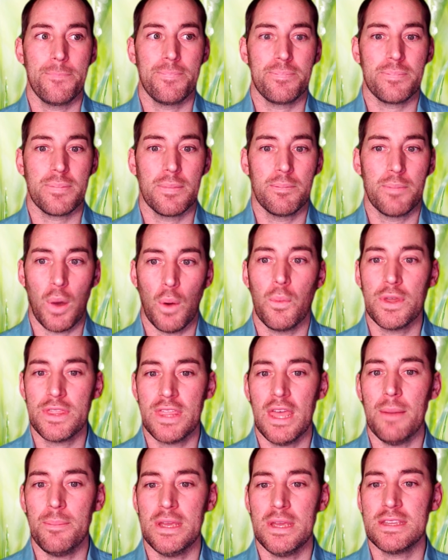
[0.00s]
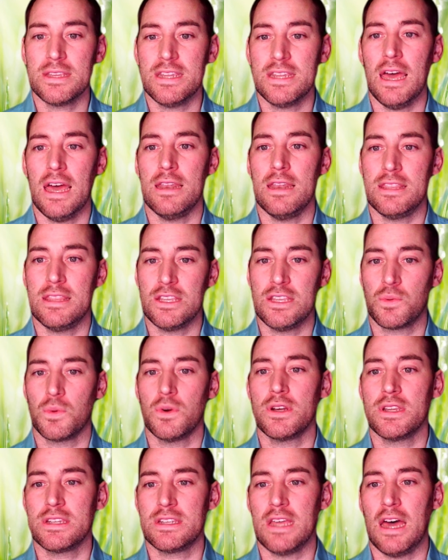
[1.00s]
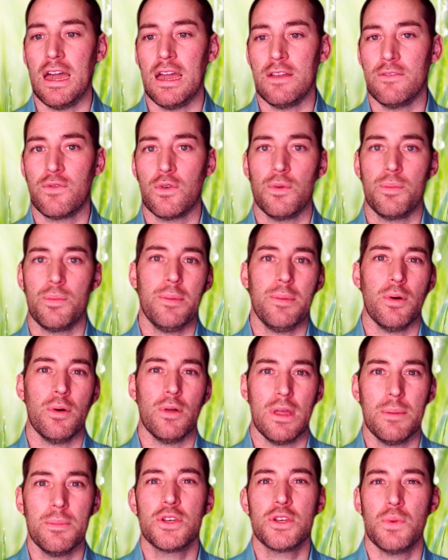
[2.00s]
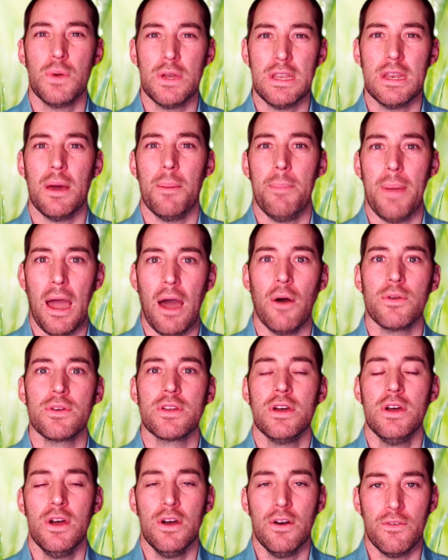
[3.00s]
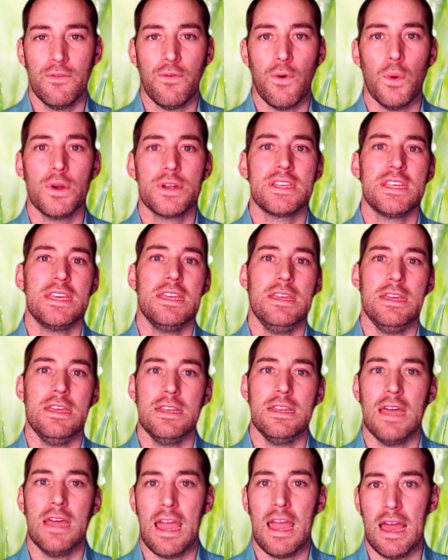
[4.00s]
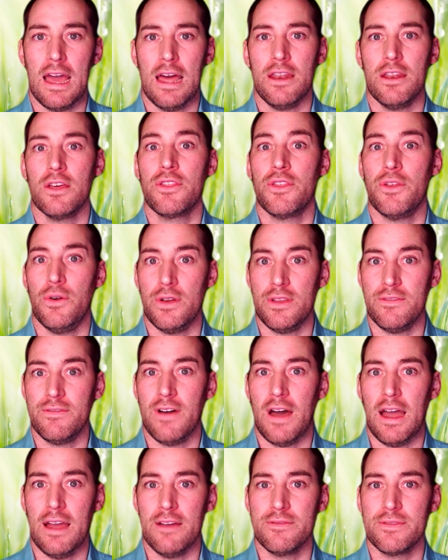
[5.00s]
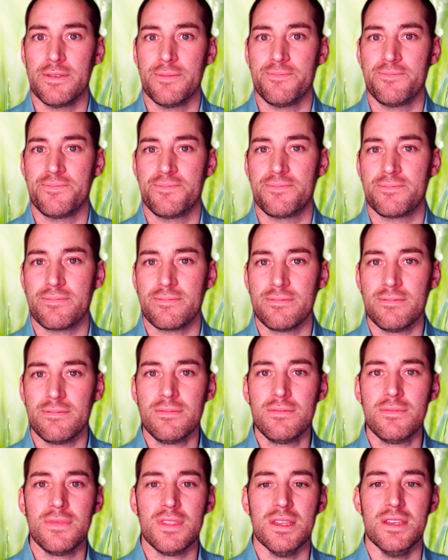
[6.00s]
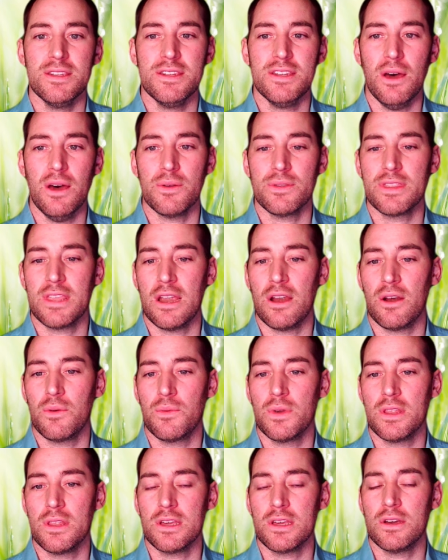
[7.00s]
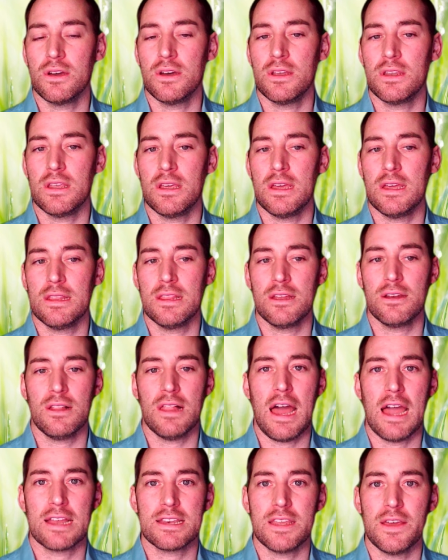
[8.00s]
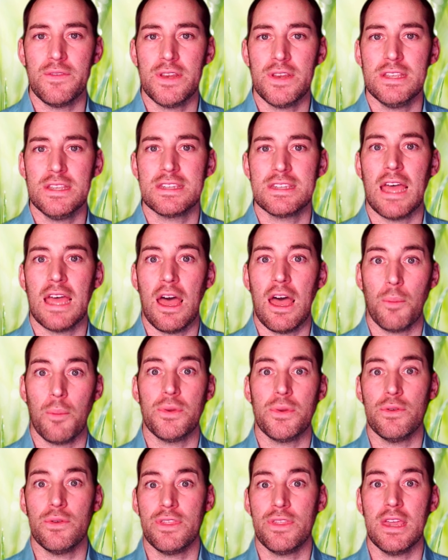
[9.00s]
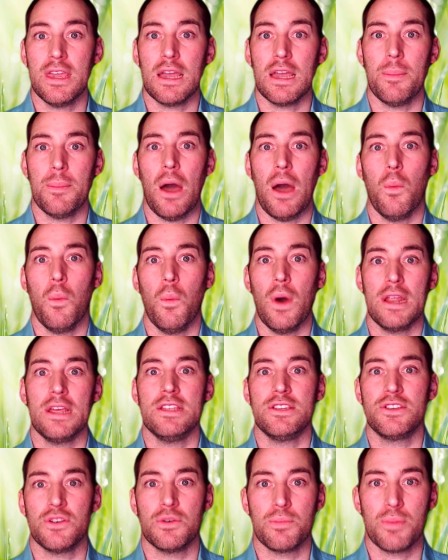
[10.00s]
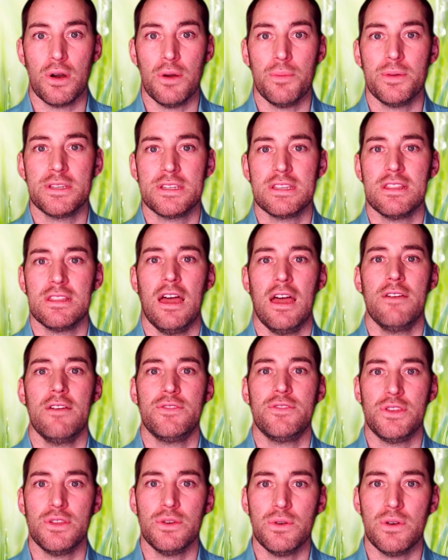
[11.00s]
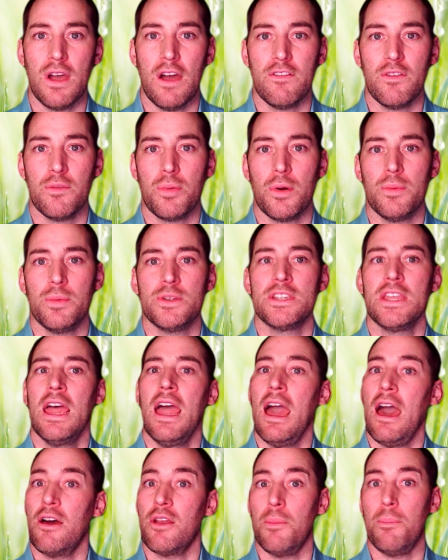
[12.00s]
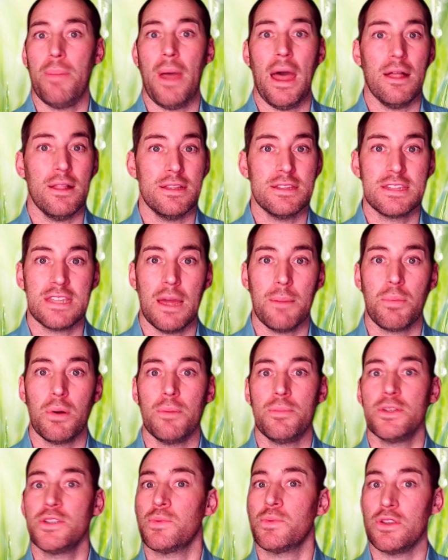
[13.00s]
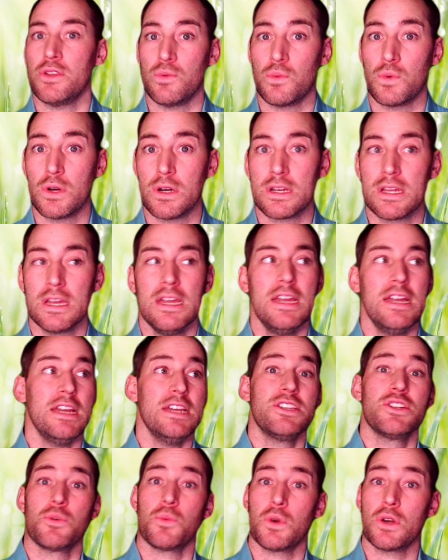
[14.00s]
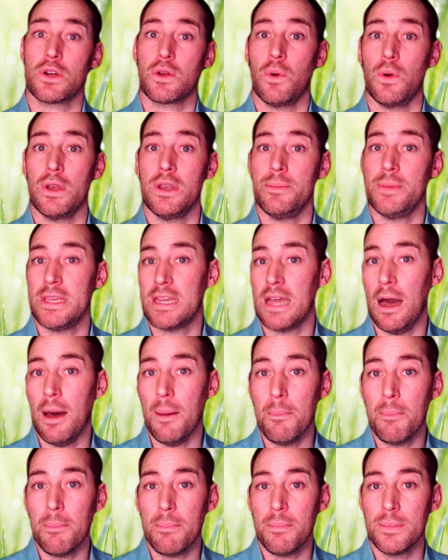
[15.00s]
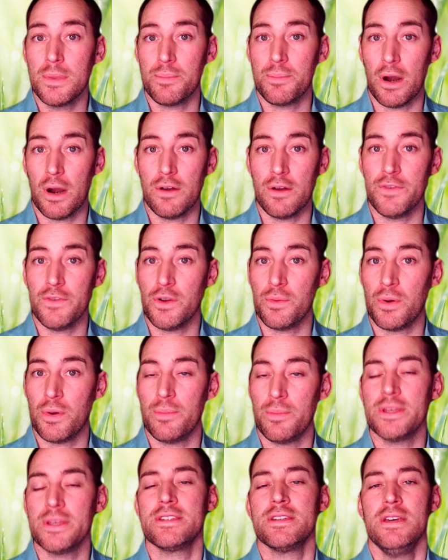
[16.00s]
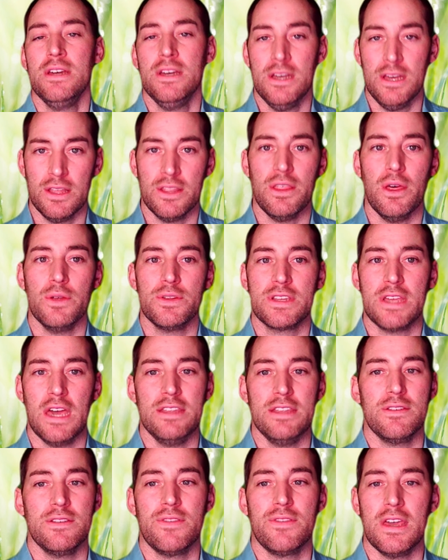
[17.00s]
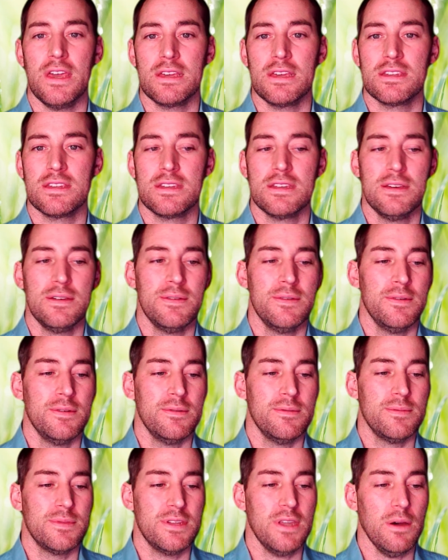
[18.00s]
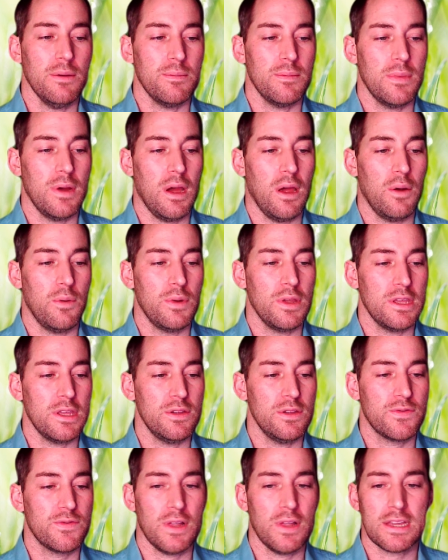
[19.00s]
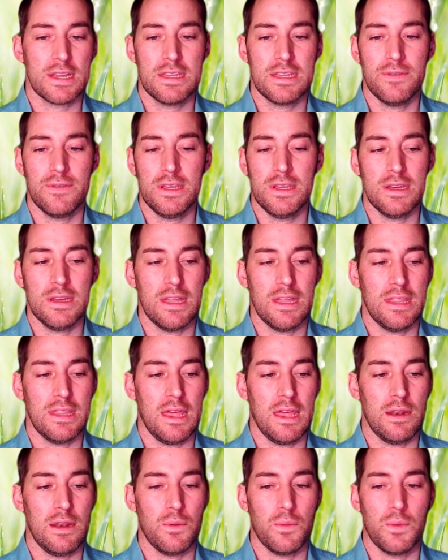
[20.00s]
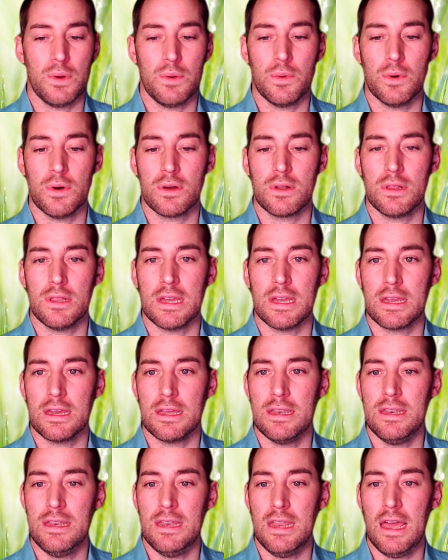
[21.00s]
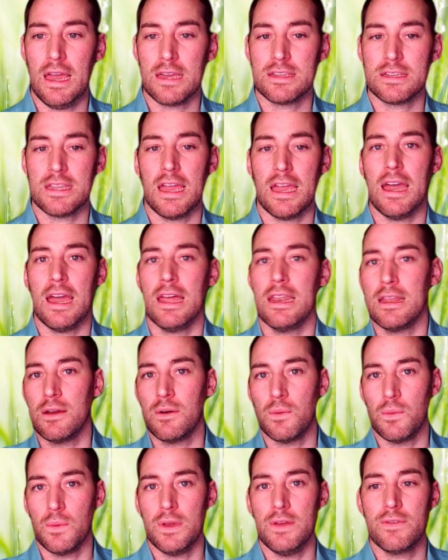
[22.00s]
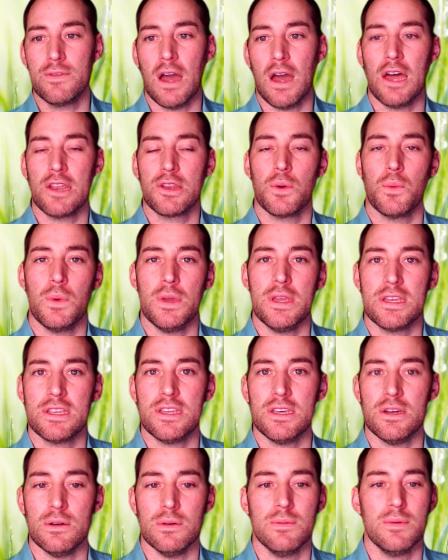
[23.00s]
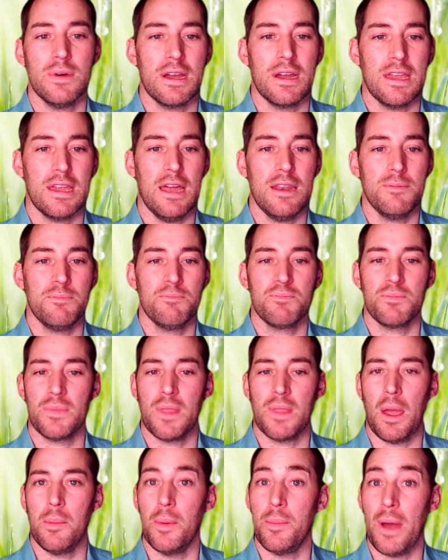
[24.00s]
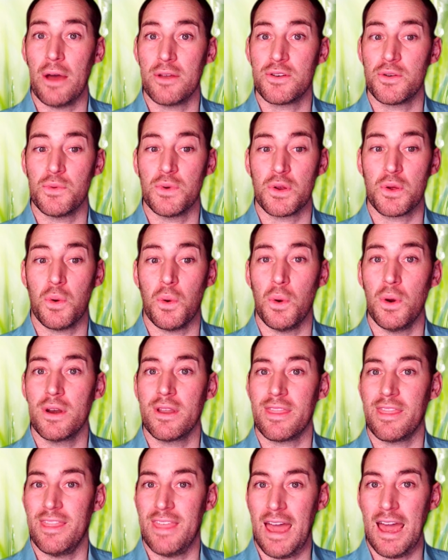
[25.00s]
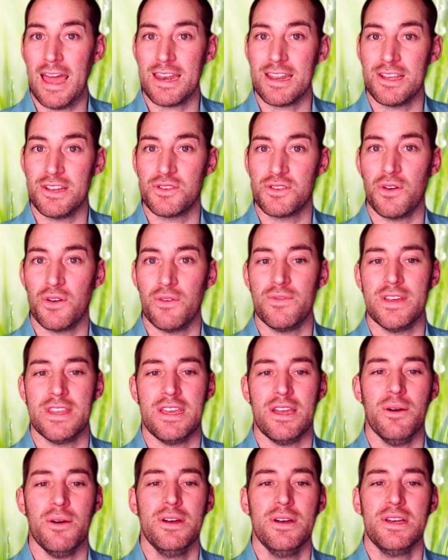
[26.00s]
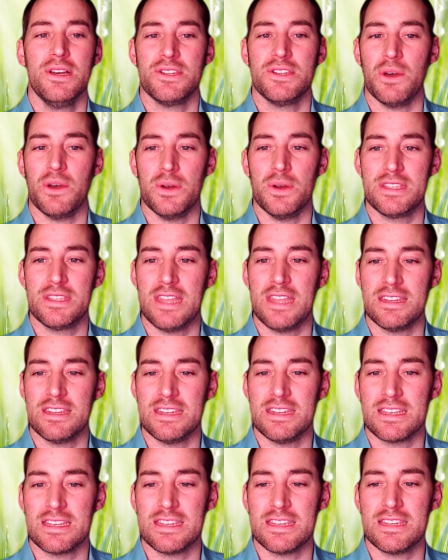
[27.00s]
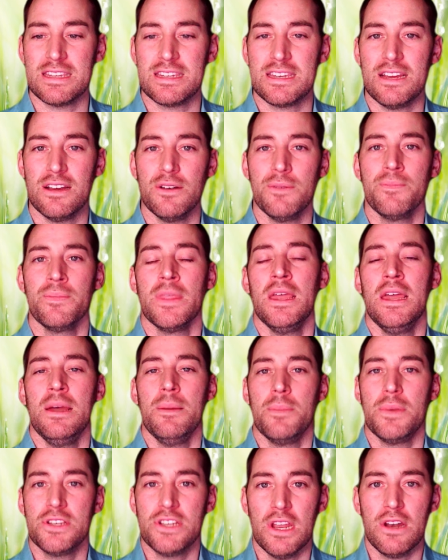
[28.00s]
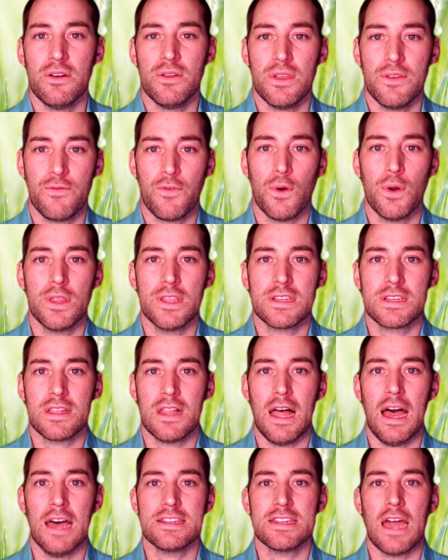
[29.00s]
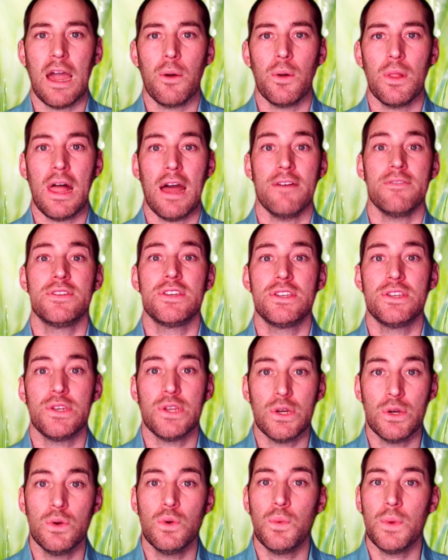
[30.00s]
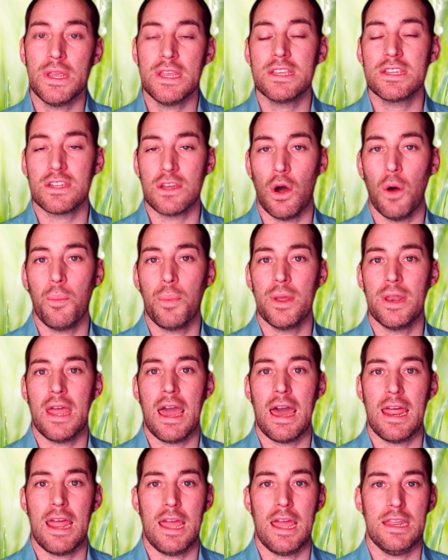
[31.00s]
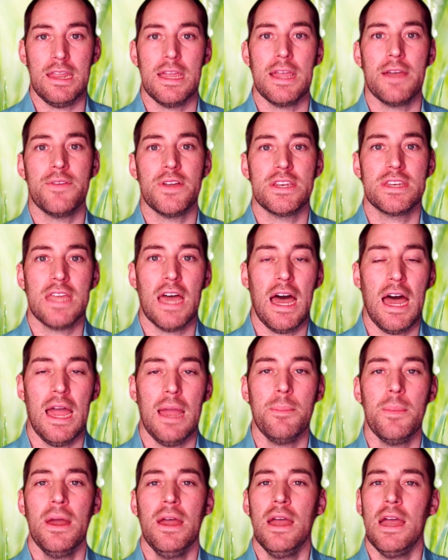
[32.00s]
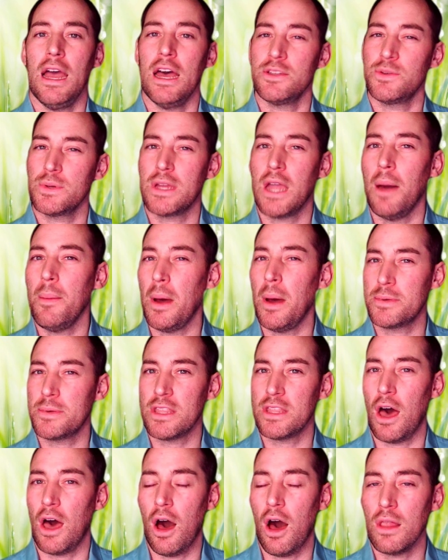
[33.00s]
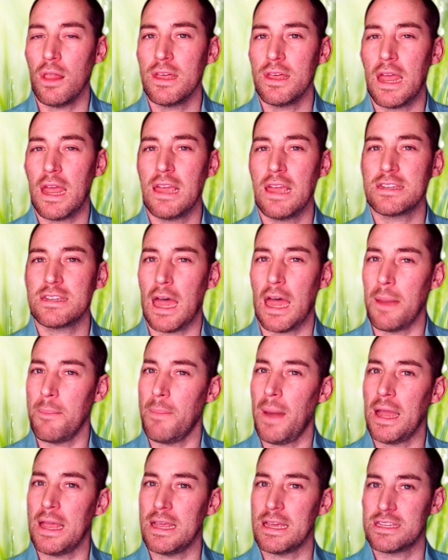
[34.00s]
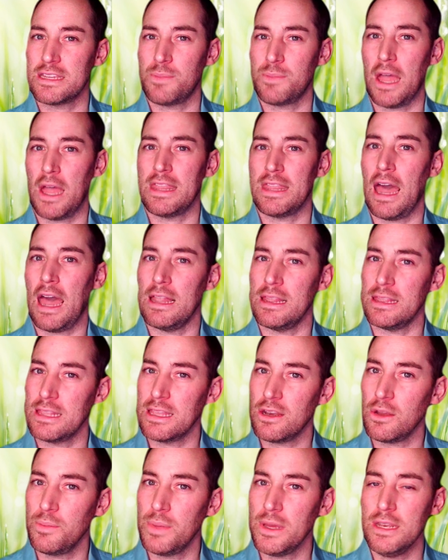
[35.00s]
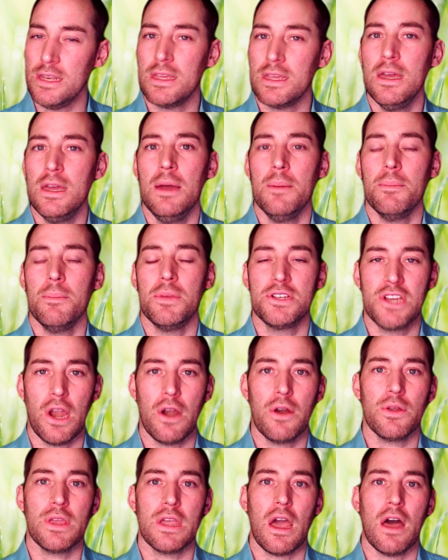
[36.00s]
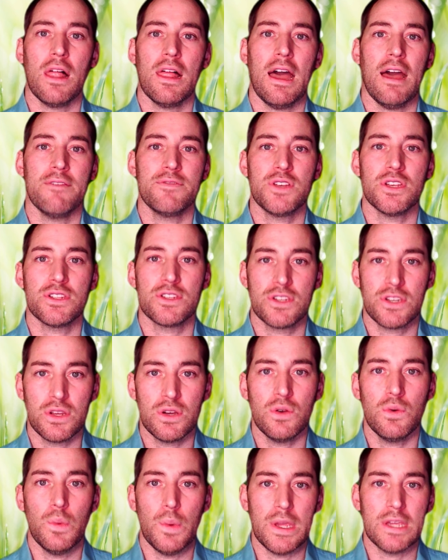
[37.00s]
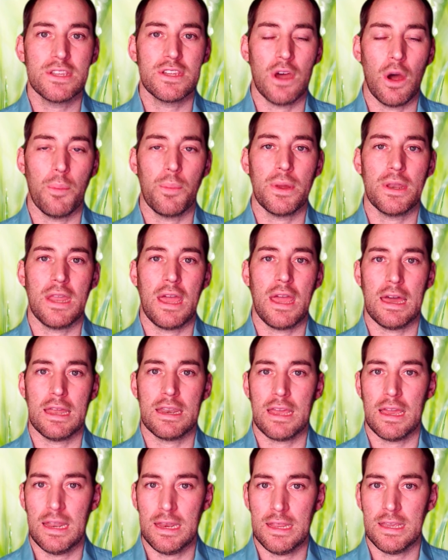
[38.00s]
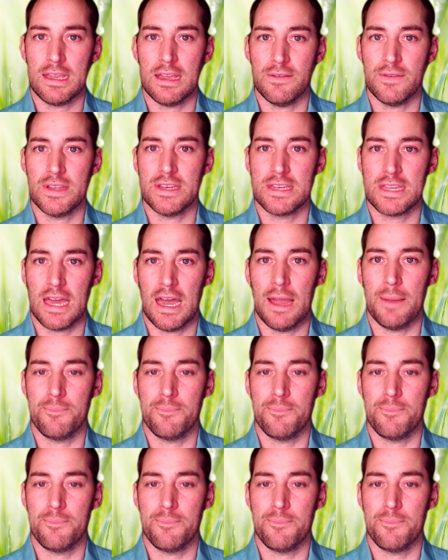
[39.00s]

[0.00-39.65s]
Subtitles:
But with that being said, these were designed for people in between about 14 and 35. So they're really good little activities to help you think about what is your purpose in life. Do you have a purpose? How to balance that purpose with your work? Is your work going to become part of your purpose? Those kinds of things. So a really useful activity, and then we will click next, and we've got week 2. Again, I'm about to record that intro video, so it doesn't exist here. But generally for this class, I will have 2 weeks open at any given time. As we come up to the holidays, I might expand that a little bit, but generally I'll have just 2 weeks open at any given time.